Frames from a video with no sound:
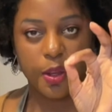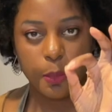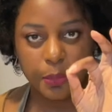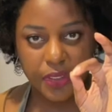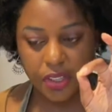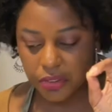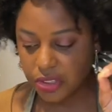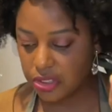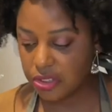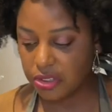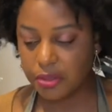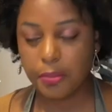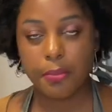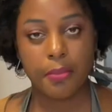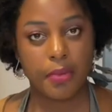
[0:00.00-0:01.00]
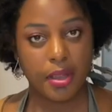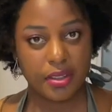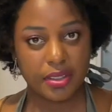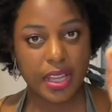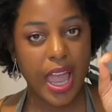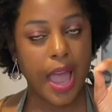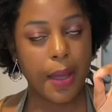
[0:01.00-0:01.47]
the little
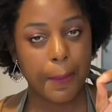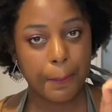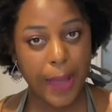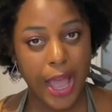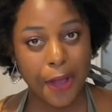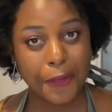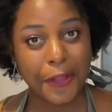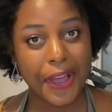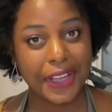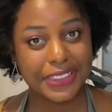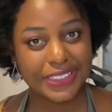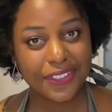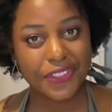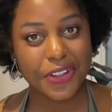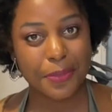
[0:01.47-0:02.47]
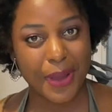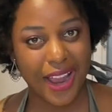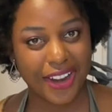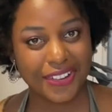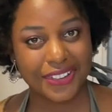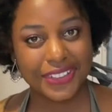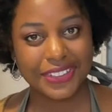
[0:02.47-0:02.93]
outlines of your
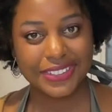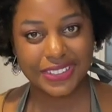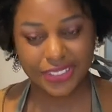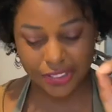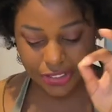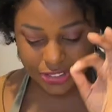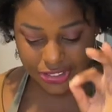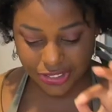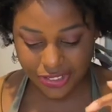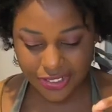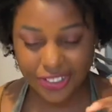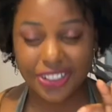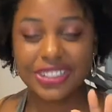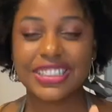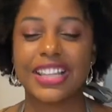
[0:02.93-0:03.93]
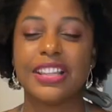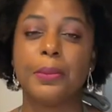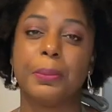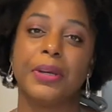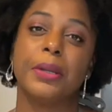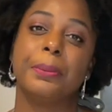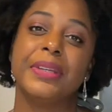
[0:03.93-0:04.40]
macarons, little circles, and then
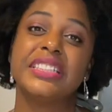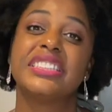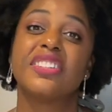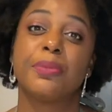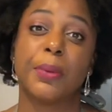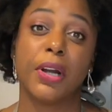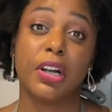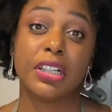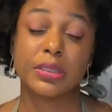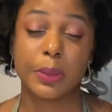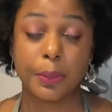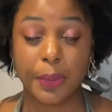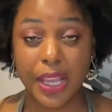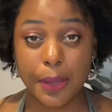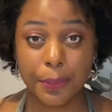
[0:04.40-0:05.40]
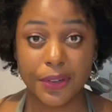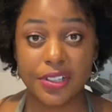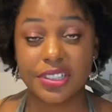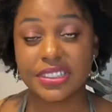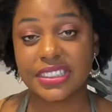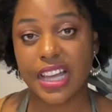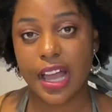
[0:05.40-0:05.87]
put a piece of parchment paper
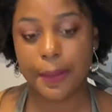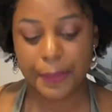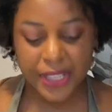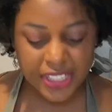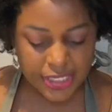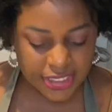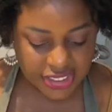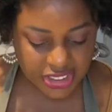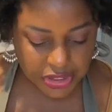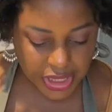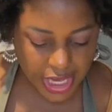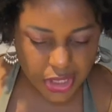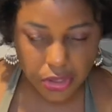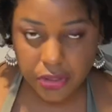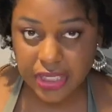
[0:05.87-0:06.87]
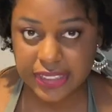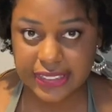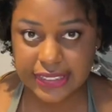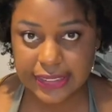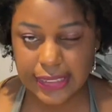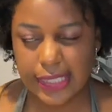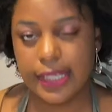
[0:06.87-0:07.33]
on top so that you can
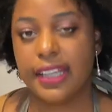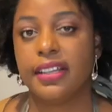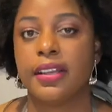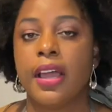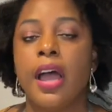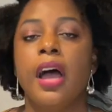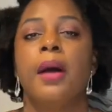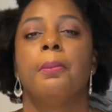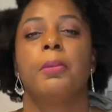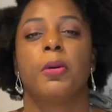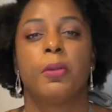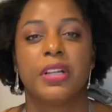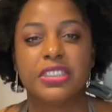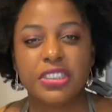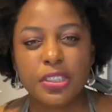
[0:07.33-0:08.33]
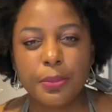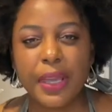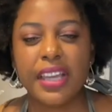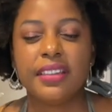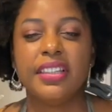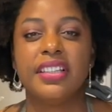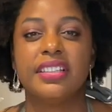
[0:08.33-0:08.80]
see it. But once you
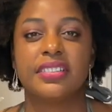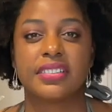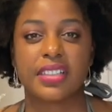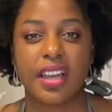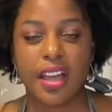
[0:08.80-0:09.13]
make these